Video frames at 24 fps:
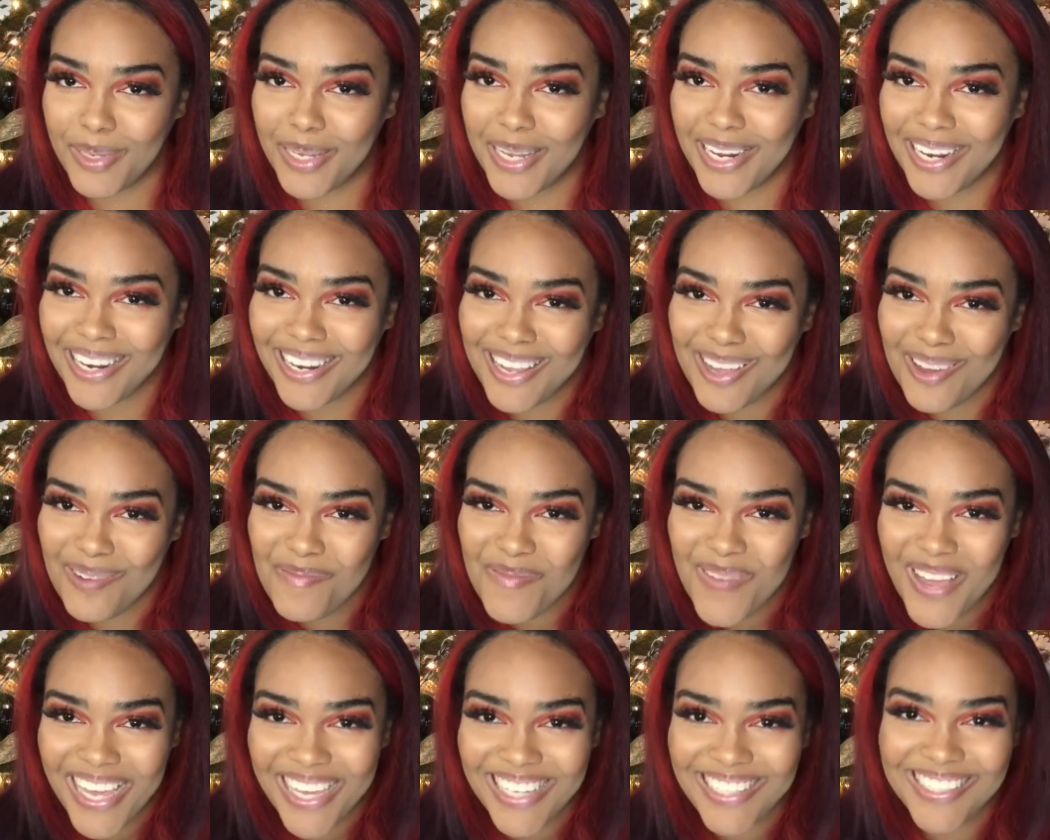go back
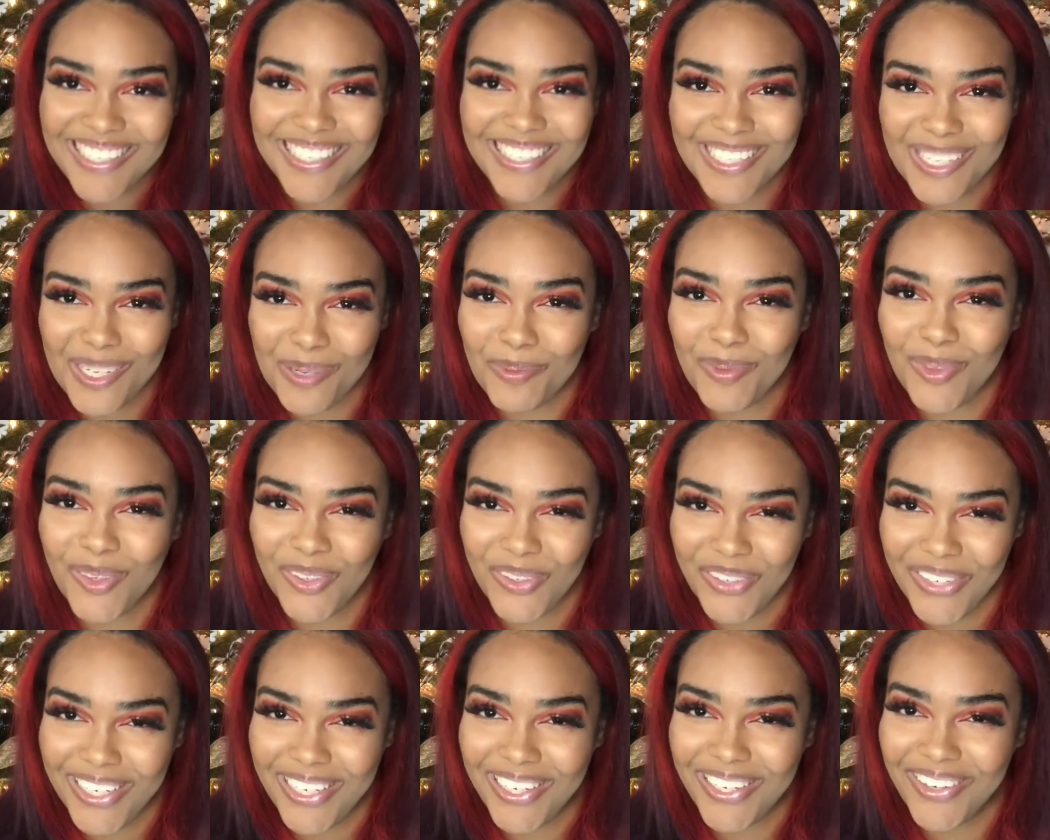to tip 3,
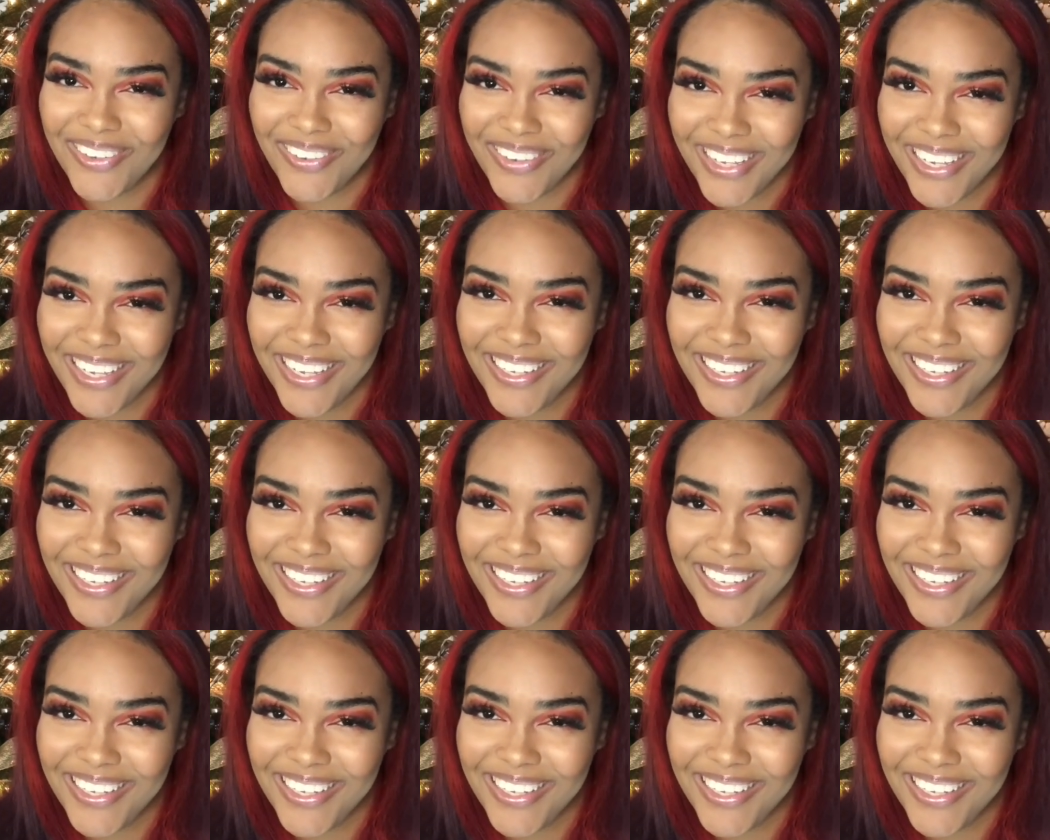okay?